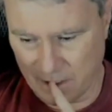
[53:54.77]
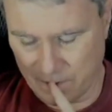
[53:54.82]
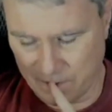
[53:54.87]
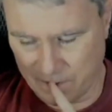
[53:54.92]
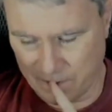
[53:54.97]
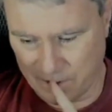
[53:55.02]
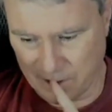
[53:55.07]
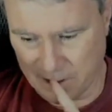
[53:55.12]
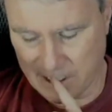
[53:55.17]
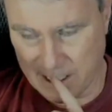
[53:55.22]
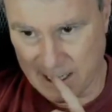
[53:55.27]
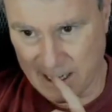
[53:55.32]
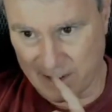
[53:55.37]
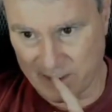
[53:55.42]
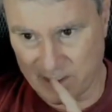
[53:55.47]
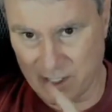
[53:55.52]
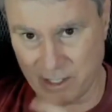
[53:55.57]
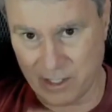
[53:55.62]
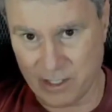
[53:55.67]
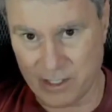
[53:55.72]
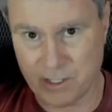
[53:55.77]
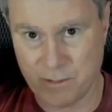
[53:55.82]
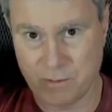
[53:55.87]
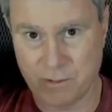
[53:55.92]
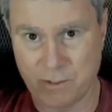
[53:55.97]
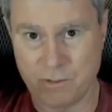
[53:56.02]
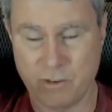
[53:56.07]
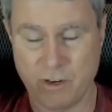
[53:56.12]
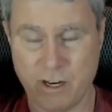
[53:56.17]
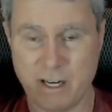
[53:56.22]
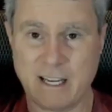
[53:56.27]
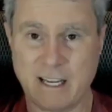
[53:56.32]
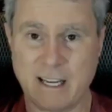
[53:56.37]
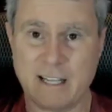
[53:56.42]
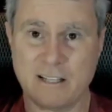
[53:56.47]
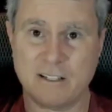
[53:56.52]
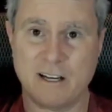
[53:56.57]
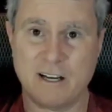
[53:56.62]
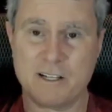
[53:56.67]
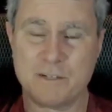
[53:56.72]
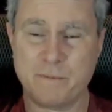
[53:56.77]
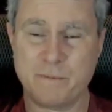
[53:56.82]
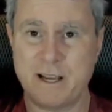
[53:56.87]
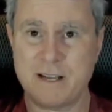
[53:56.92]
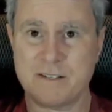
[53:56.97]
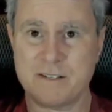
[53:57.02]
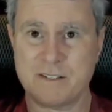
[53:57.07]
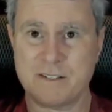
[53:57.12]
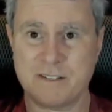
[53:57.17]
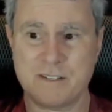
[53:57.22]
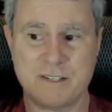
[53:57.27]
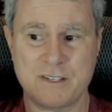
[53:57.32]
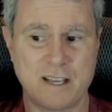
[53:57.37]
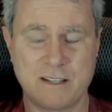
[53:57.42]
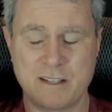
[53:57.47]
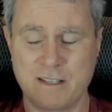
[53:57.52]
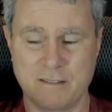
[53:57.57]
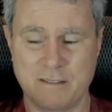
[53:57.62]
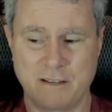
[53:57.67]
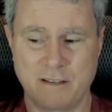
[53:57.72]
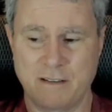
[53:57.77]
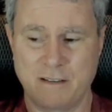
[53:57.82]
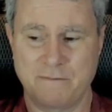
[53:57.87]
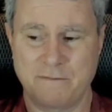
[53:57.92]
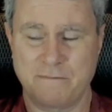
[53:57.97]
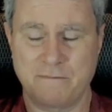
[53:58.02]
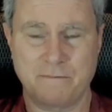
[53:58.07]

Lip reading: Florida governor is trying to get laws passed that say that if